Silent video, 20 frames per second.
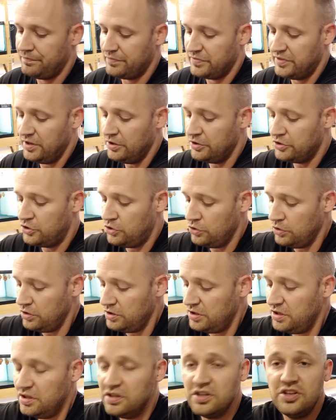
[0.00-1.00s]
They're
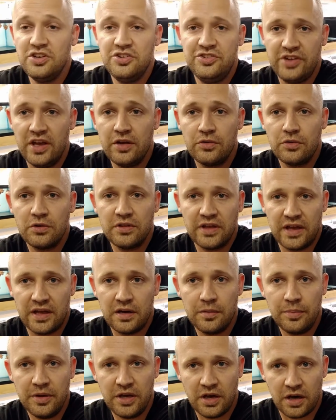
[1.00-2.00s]
good general
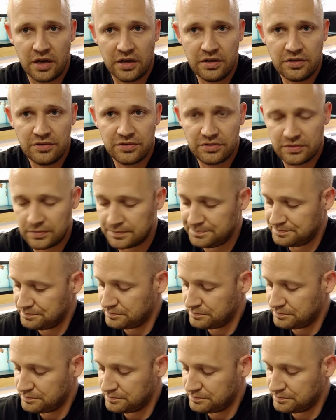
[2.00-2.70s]
antibiotics.